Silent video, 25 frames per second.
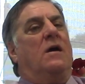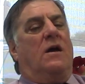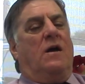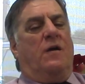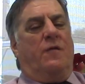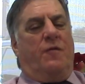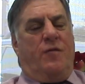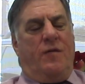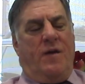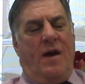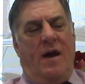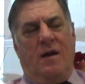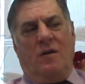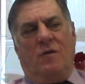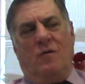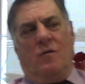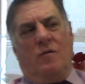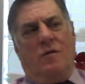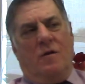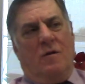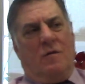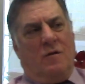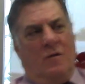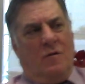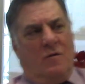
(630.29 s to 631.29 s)
if they do
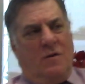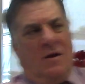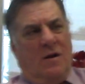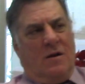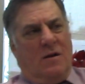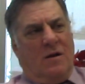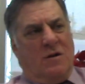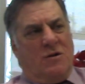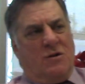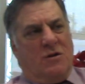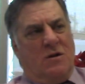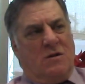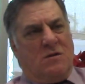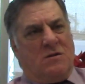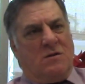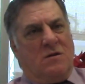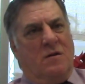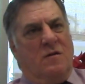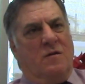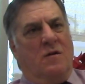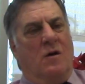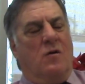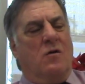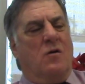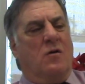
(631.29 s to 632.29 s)
their due diligence,
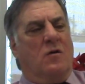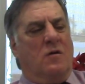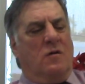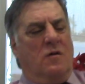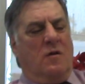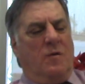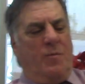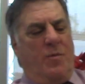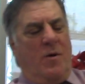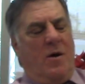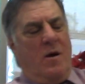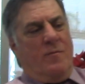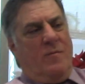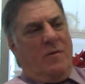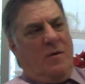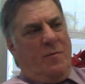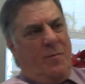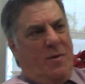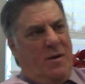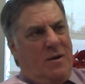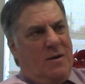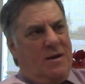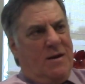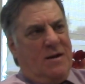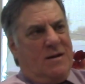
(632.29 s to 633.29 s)
they'll go to the Department of
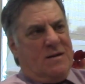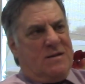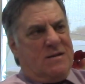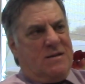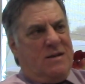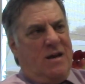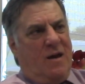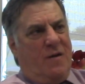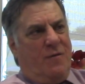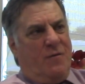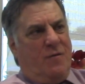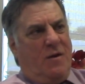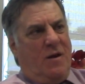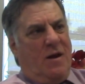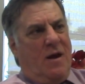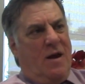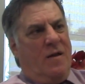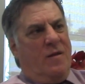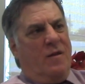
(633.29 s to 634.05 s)
Building and Safety,